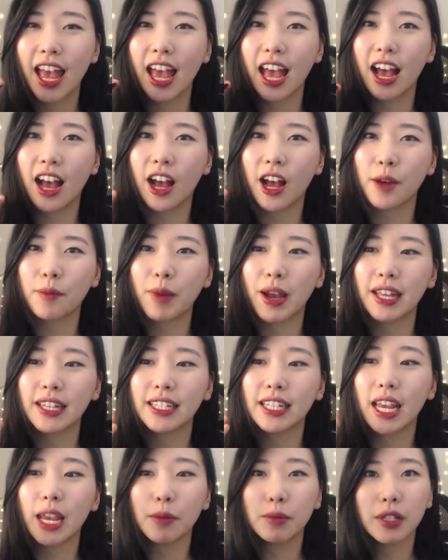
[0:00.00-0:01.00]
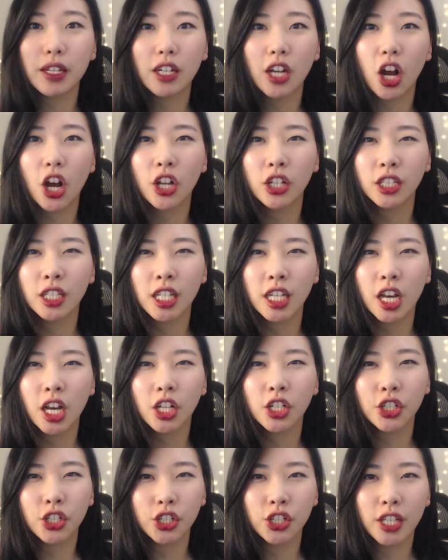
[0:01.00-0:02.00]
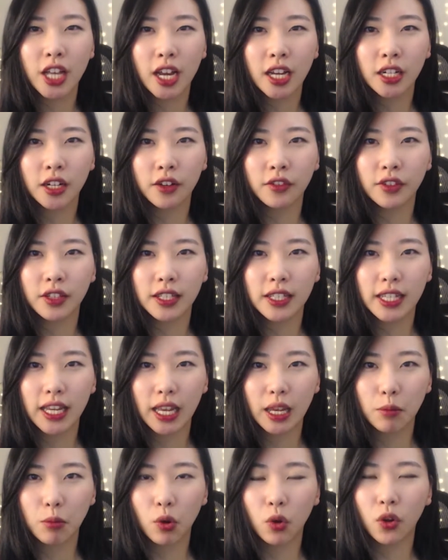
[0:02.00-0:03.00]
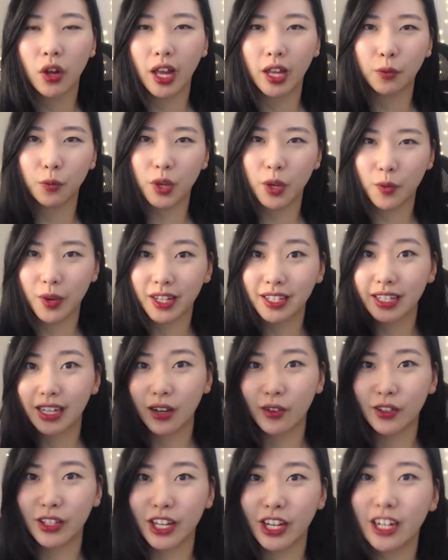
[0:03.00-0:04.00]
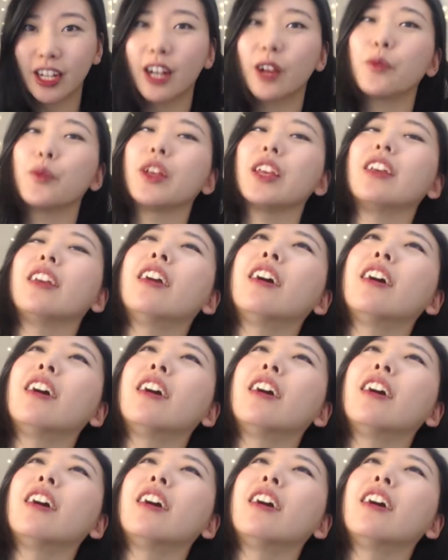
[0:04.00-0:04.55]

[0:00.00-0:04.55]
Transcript: I taped it on the underside of the table, and we went down there and we